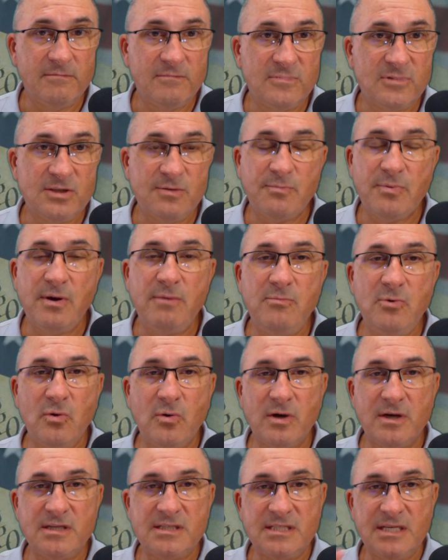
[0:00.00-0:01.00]
Supreme
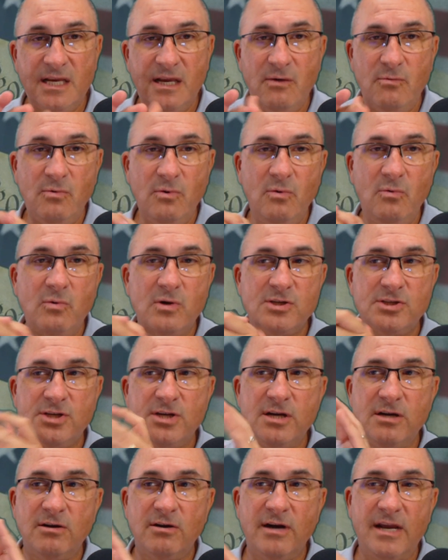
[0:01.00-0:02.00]
Court is saying, we're
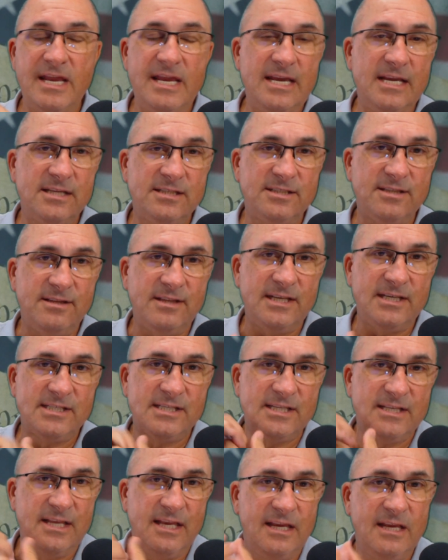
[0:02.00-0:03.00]
washing our hands of
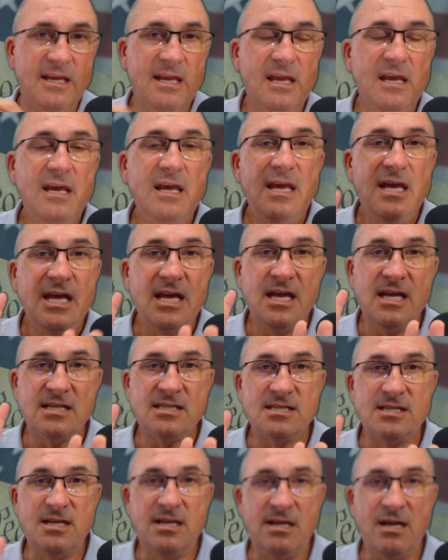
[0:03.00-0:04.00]
this thing.
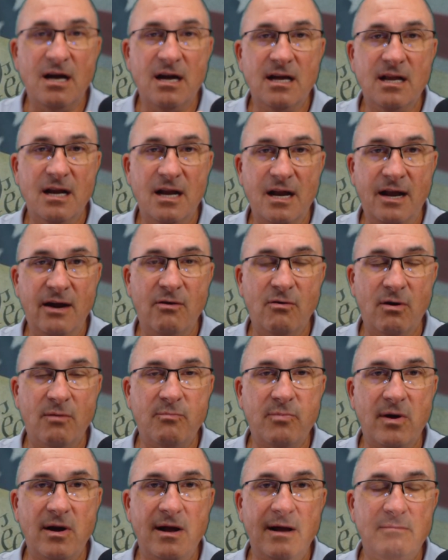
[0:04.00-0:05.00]
It's not our
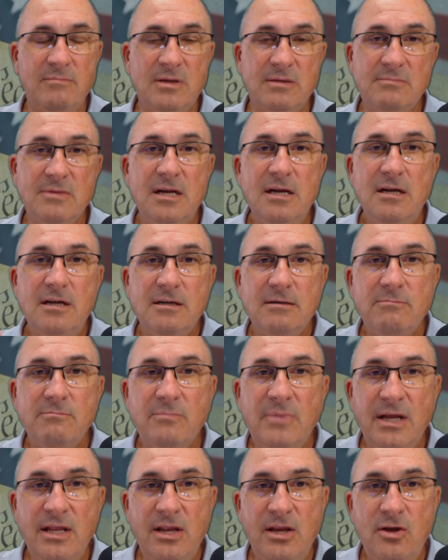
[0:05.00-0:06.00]
problem,
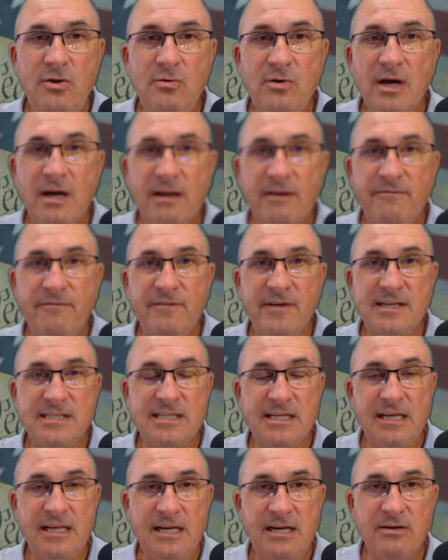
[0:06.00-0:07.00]
but you got to fix
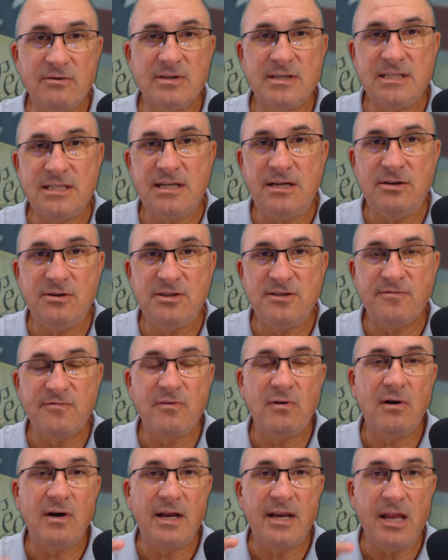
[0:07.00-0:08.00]
it. Here is a huge
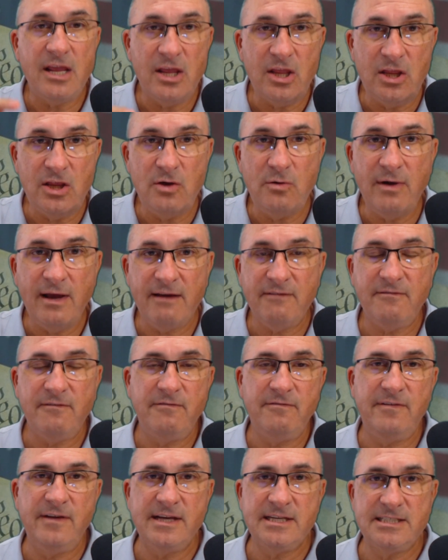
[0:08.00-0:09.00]
fraud. You have to
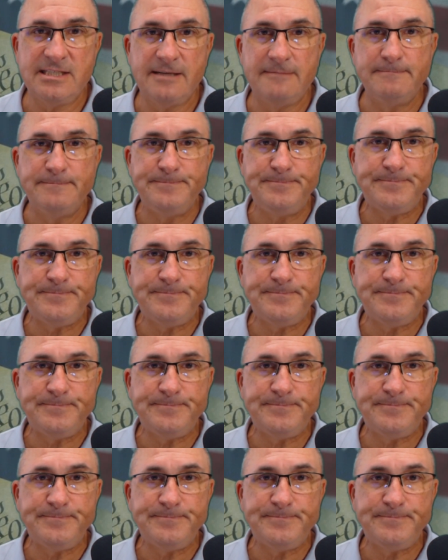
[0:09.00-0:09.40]
fix it.